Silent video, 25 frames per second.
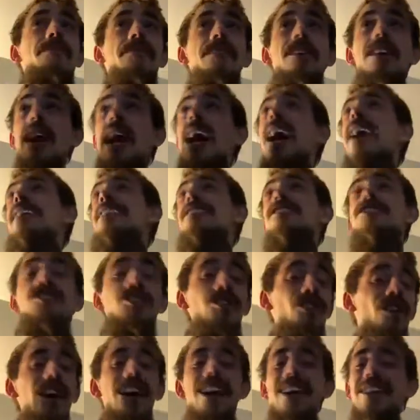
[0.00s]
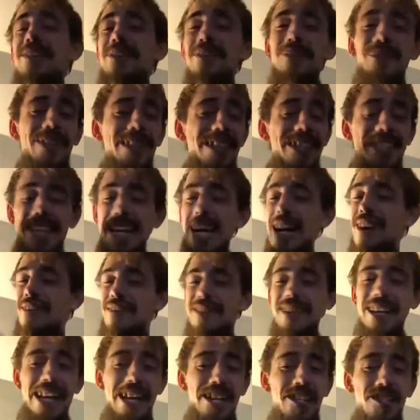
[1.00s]
God is trying to reach out.
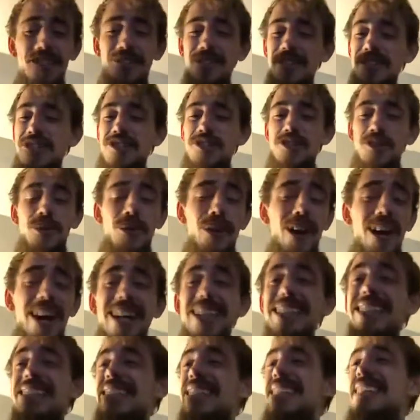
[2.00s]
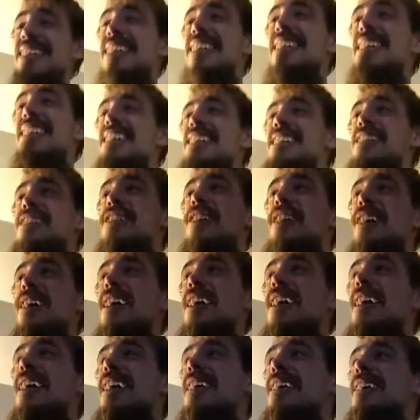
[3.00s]
Nature is trying to
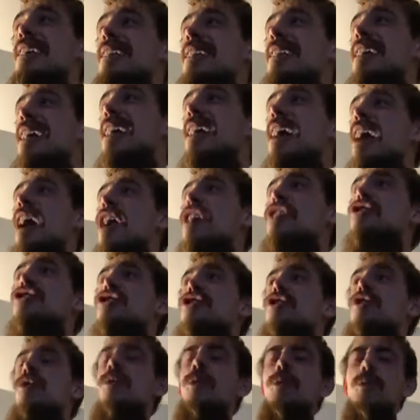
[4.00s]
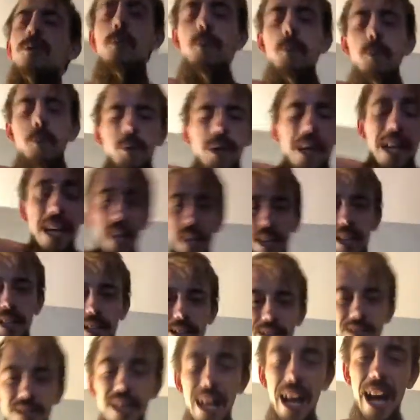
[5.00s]
get us to
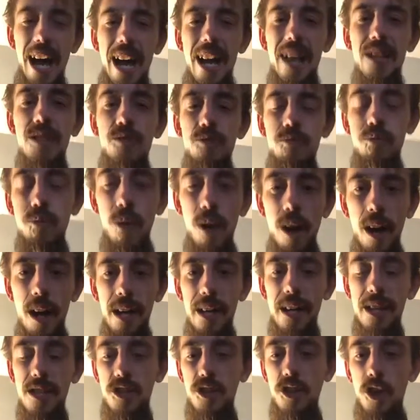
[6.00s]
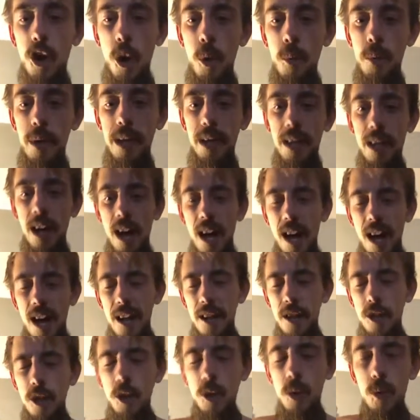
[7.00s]
realize what is going
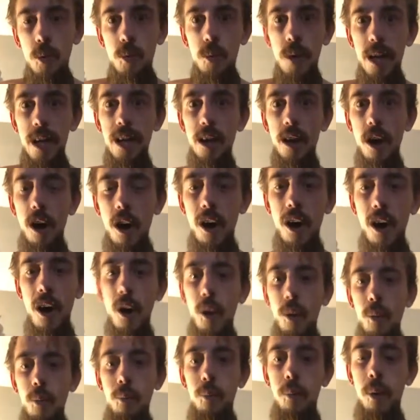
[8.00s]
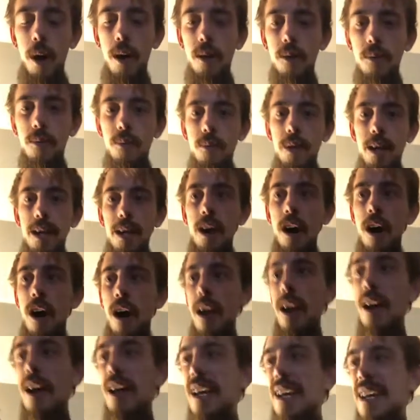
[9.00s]
on, who we are, what we
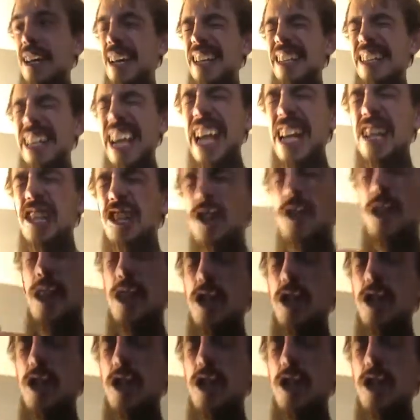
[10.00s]
are. And nature